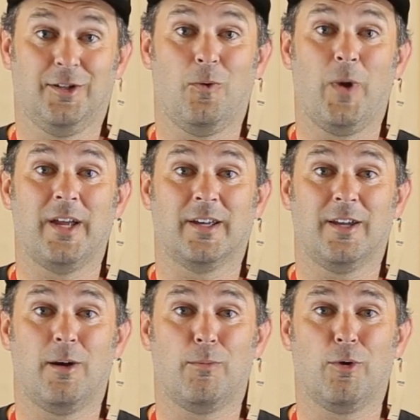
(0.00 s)
Don't wait,
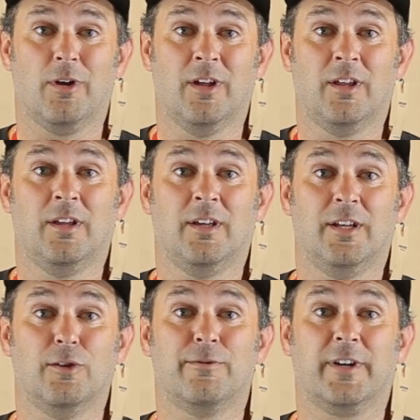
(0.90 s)
get on board.
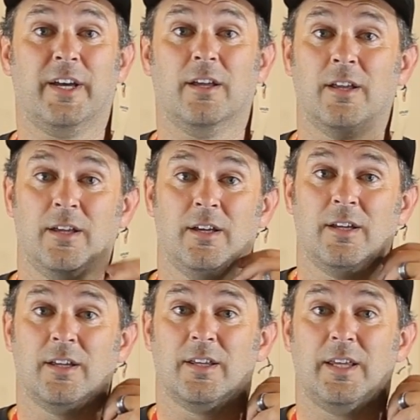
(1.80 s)
Don't forget,
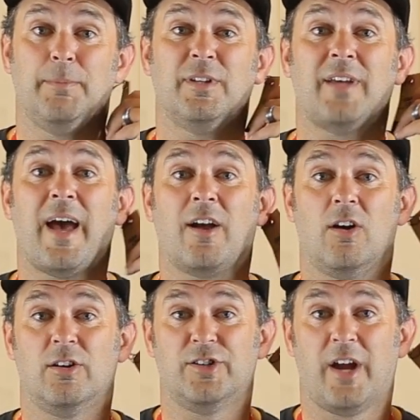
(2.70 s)
keep the tag
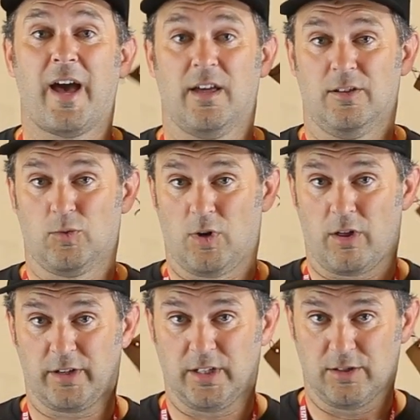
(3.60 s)
on on your hat. That's what
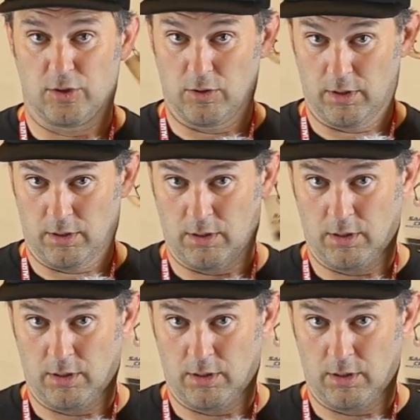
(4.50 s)
all their kids are doing.